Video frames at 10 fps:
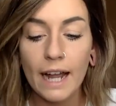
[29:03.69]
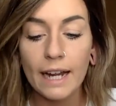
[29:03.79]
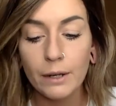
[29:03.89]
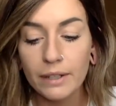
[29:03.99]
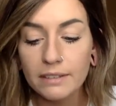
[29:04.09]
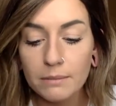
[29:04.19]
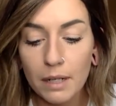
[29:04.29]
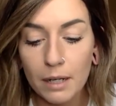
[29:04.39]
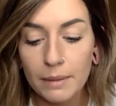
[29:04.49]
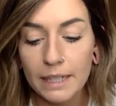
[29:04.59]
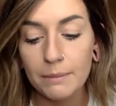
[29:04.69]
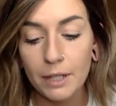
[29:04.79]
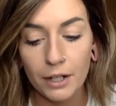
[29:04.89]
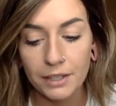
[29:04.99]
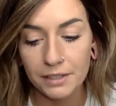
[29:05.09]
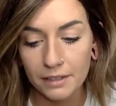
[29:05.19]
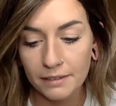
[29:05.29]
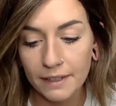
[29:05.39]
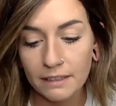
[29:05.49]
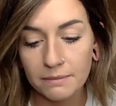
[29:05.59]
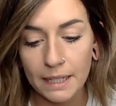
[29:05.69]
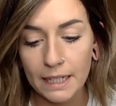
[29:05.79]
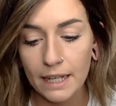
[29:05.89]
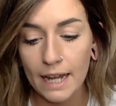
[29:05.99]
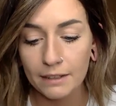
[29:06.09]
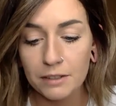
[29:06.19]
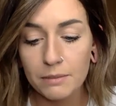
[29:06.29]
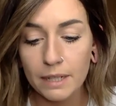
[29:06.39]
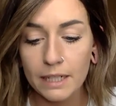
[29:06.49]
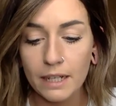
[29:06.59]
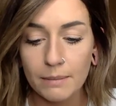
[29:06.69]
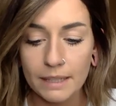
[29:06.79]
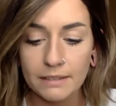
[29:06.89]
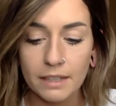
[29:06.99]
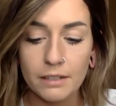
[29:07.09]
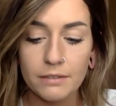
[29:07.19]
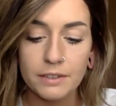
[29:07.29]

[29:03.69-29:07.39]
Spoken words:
I know as a mom, it can be hard to justify spending extra money on myself.